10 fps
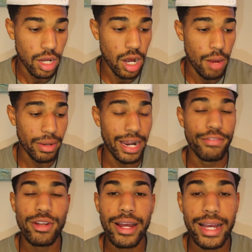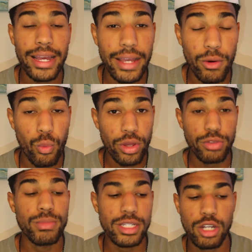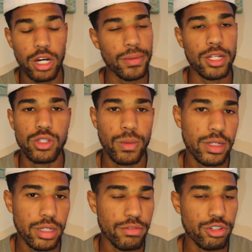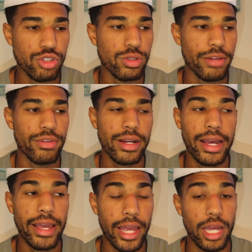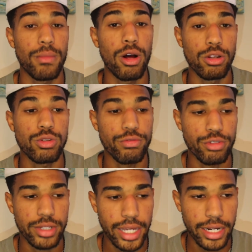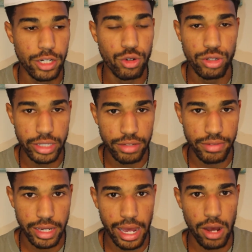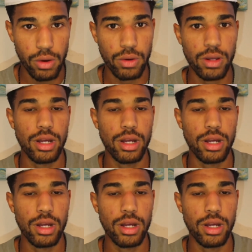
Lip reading: And I feel like with me talking about so many different shoes, I feel like I am also forgetting or leaving out